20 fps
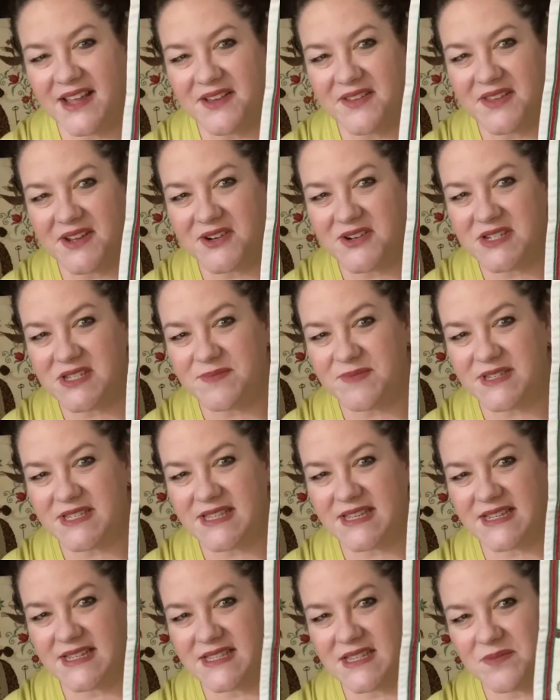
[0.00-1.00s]
all the Christmas
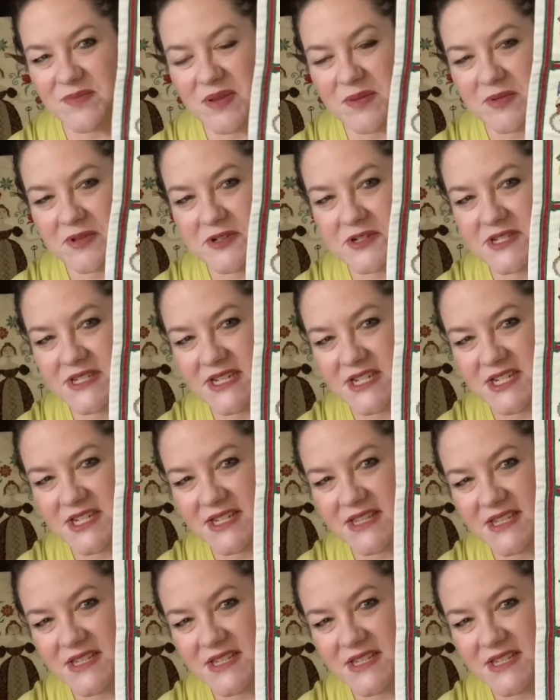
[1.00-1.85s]
things that people are stitching.